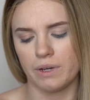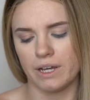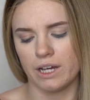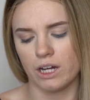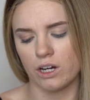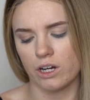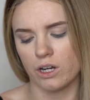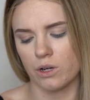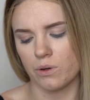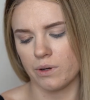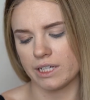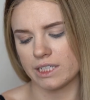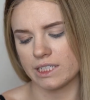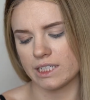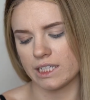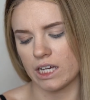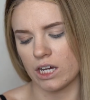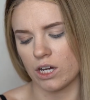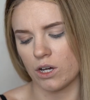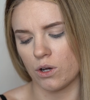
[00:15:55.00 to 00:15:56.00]
We are going
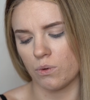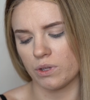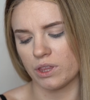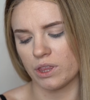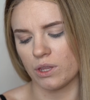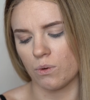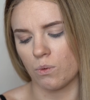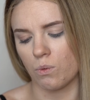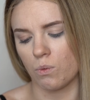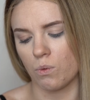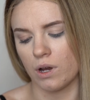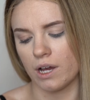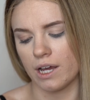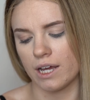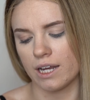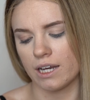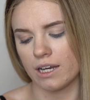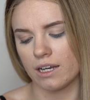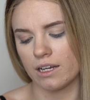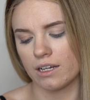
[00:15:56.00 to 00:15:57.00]
to go with the
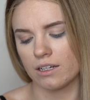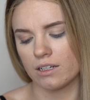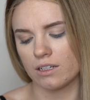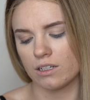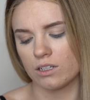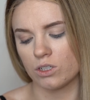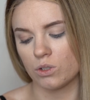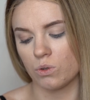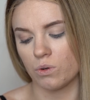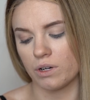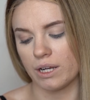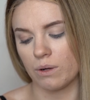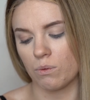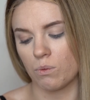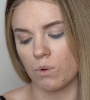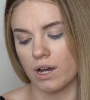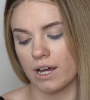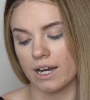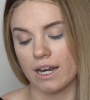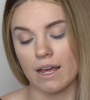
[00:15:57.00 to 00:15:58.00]

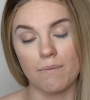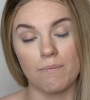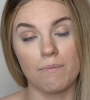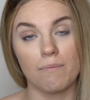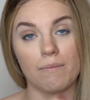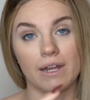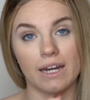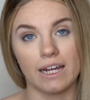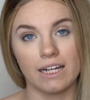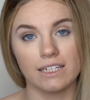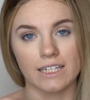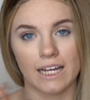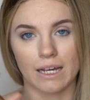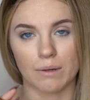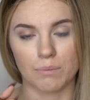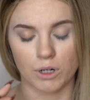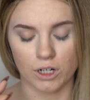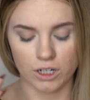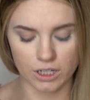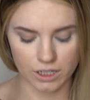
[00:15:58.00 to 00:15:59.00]
121 mini
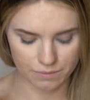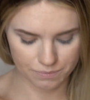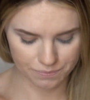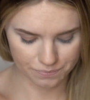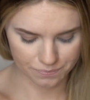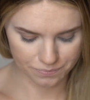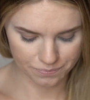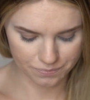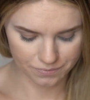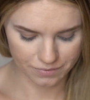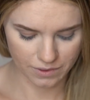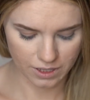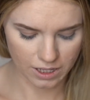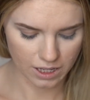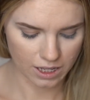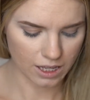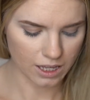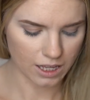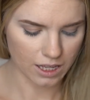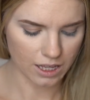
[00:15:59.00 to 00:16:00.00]
tapered,
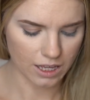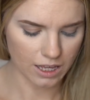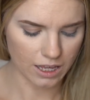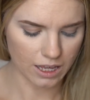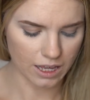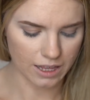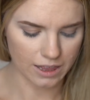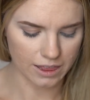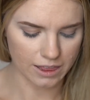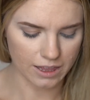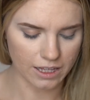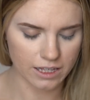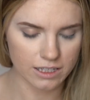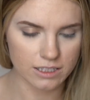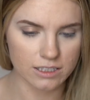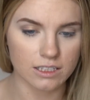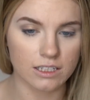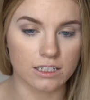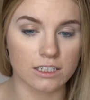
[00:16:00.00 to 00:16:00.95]
and this